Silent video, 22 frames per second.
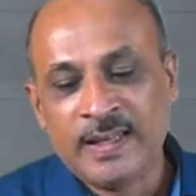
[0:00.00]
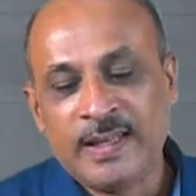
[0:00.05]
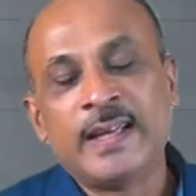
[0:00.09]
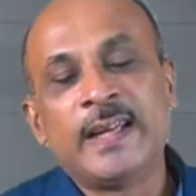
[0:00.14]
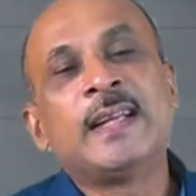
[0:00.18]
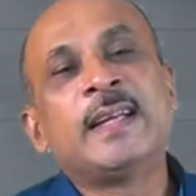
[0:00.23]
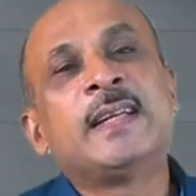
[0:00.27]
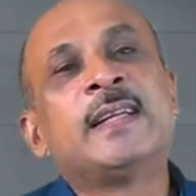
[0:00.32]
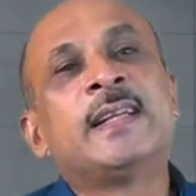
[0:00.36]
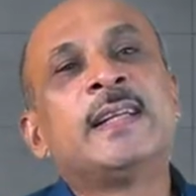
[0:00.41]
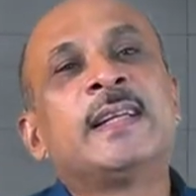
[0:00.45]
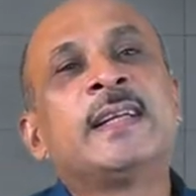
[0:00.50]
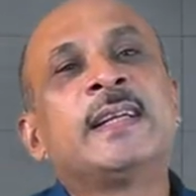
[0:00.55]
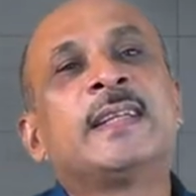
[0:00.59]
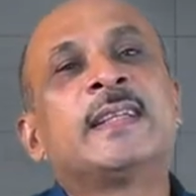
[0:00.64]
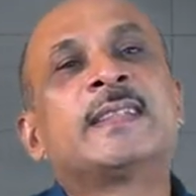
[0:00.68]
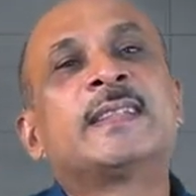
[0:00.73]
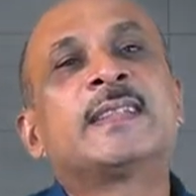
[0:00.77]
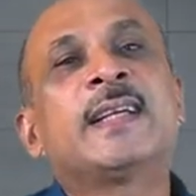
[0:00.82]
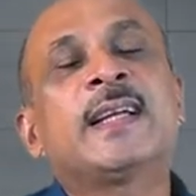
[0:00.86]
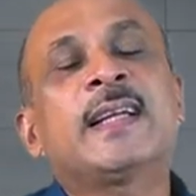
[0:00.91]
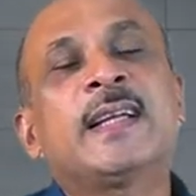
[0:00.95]
in the
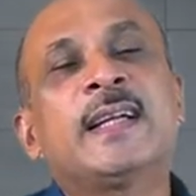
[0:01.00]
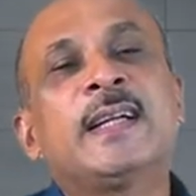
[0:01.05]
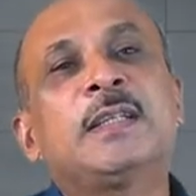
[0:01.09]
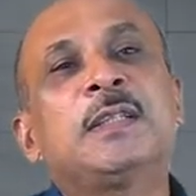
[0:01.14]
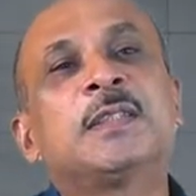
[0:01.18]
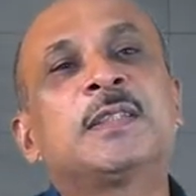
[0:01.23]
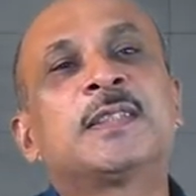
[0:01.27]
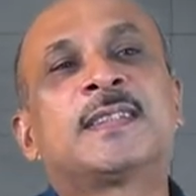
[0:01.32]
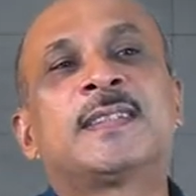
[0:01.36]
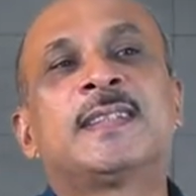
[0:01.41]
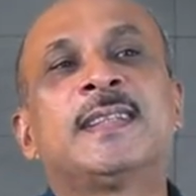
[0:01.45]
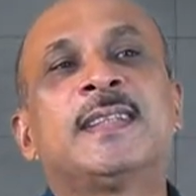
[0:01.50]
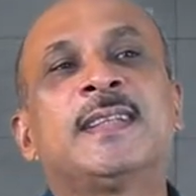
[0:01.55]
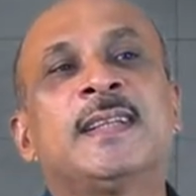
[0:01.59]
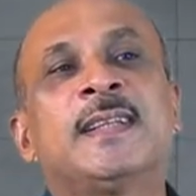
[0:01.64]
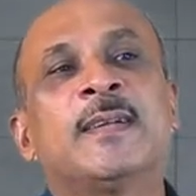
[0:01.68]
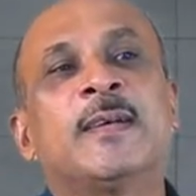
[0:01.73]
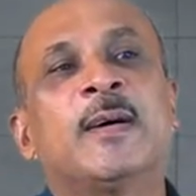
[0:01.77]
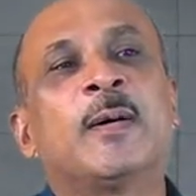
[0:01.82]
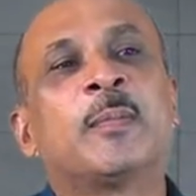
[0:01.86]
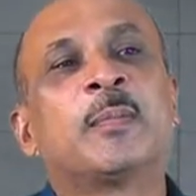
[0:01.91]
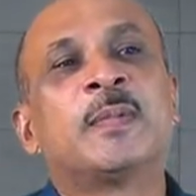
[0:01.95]
second
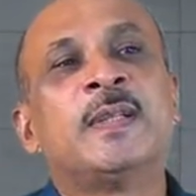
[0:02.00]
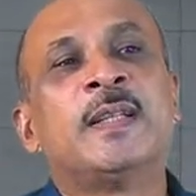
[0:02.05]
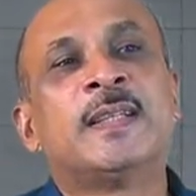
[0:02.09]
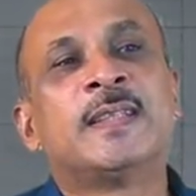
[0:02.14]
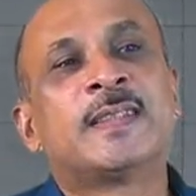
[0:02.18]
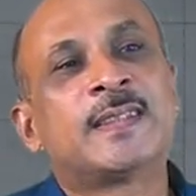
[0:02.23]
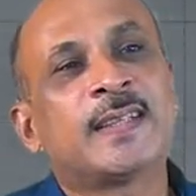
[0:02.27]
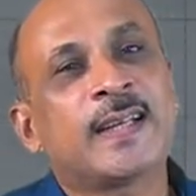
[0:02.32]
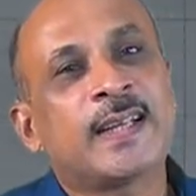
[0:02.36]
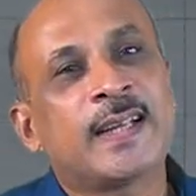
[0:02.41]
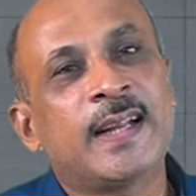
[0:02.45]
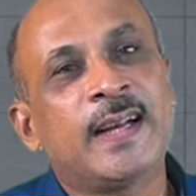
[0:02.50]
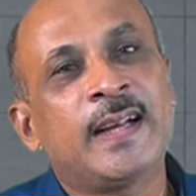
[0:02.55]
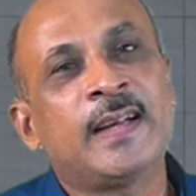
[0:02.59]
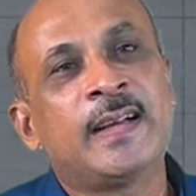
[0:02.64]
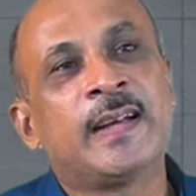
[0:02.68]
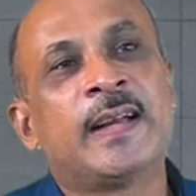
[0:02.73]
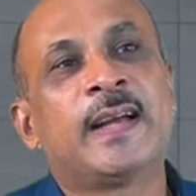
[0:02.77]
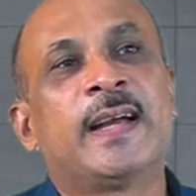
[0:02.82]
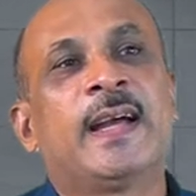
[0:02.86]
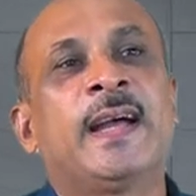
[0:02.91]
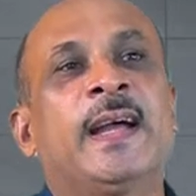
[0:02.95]
scene of the
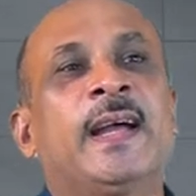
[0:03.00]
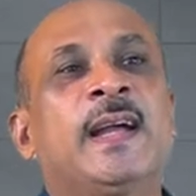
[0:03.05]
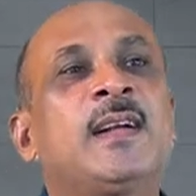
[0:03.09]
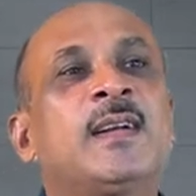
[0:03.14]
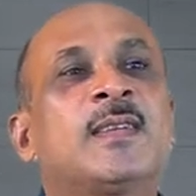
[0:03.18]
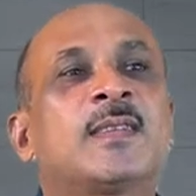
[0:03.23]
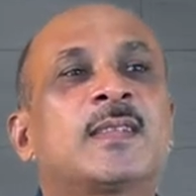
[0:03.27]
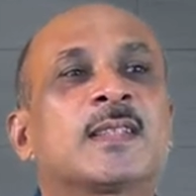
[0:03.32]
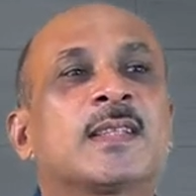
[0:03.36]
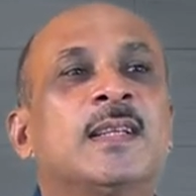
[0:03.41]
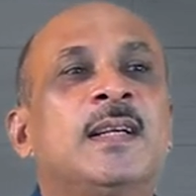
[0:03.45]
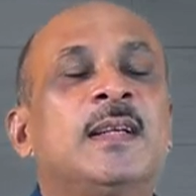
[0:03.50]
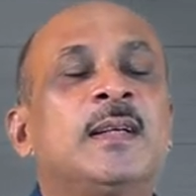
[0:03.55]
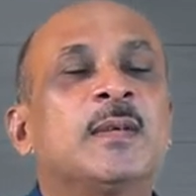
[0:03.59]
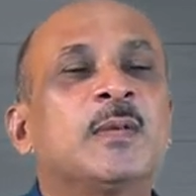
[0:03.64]
second act,